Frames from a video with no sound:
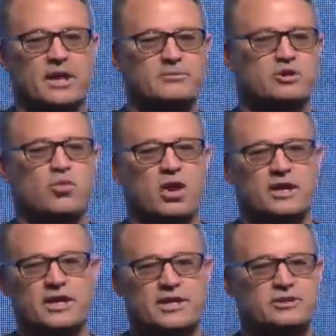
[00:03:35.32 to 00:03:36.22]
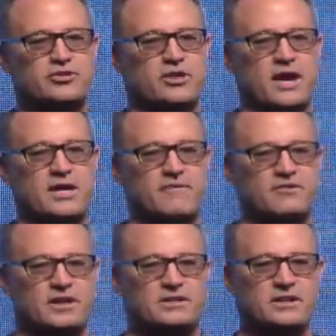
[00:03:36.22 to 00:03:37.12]
I'm just walking kids through the idea of
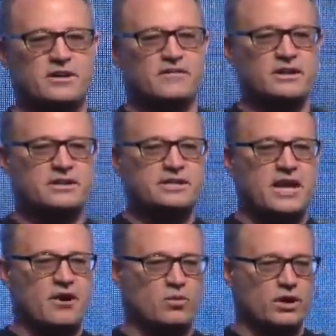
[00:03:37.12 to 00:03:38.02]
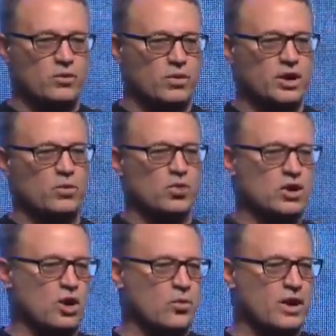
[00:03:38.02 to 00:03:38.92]
this. This is how we're going to
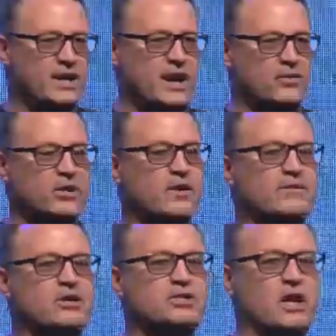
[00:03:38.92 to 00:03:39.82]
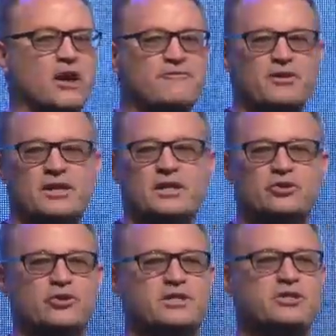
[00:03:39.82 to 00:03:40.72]
work our way down. There's a lot of fun little
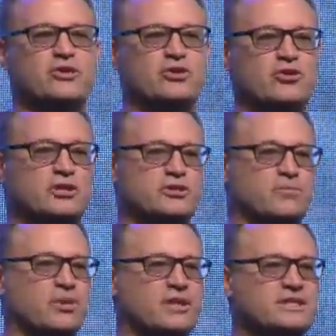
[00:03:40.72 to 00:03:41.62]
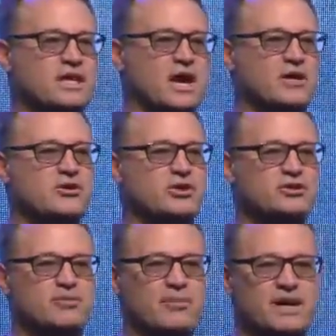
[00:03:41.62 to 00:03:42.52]
tricks you can do. You can use a plus sign. You can
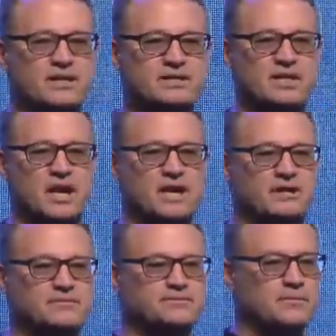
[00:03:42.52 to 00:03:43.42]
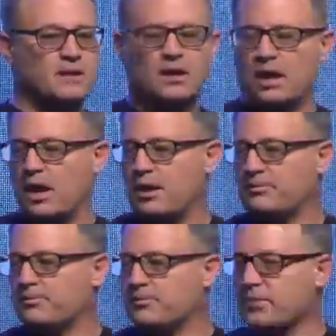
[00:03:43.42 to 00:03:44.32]
use a minus sign.
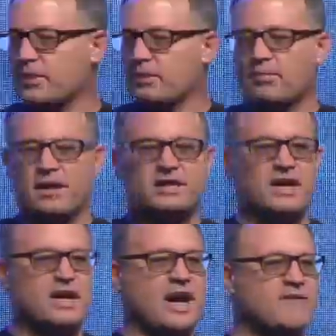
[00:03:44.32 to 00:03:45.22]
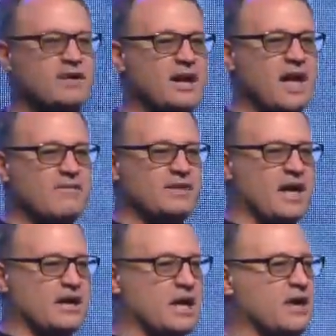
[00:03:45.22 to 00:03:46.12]
But I think having
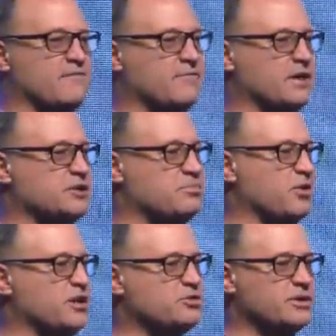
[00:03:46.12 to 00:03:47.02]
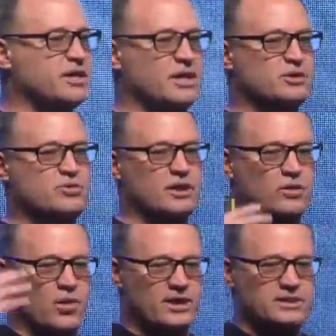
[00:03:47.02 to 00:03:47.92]
that kind of experience with kids really
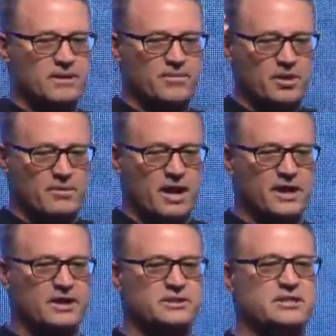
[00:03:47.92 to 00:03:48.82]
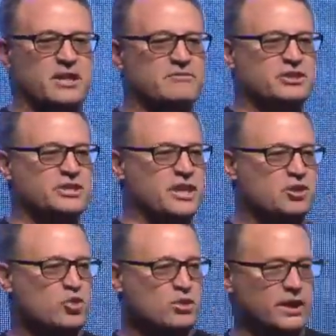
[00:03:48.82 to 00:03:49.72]
wakes up their mind instead of just saying
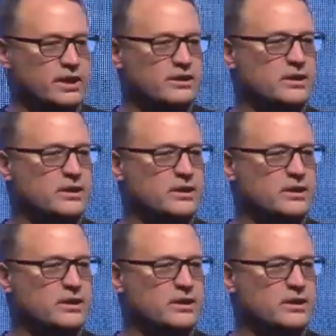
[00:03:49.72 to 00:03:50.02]
Google it.